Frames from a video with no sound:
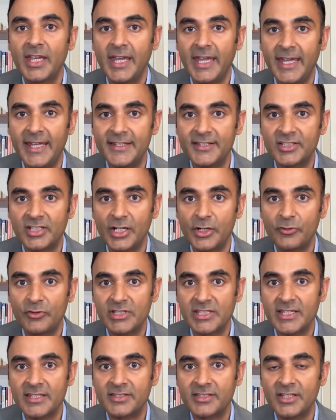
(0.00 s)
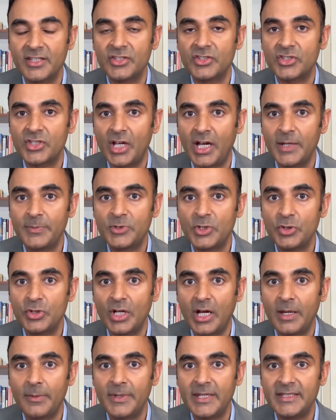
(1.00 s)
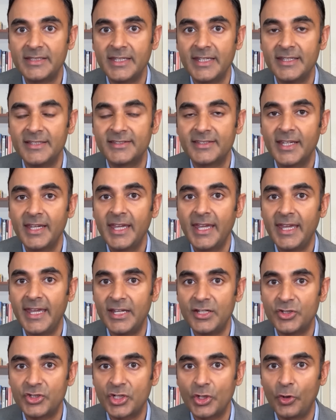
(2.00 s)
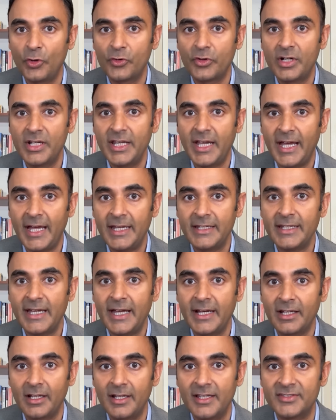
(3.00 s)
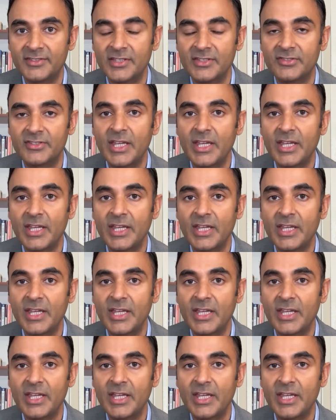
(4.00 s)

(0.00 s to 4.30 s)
insulin resistance, type 2 diabetes in children and adolescents.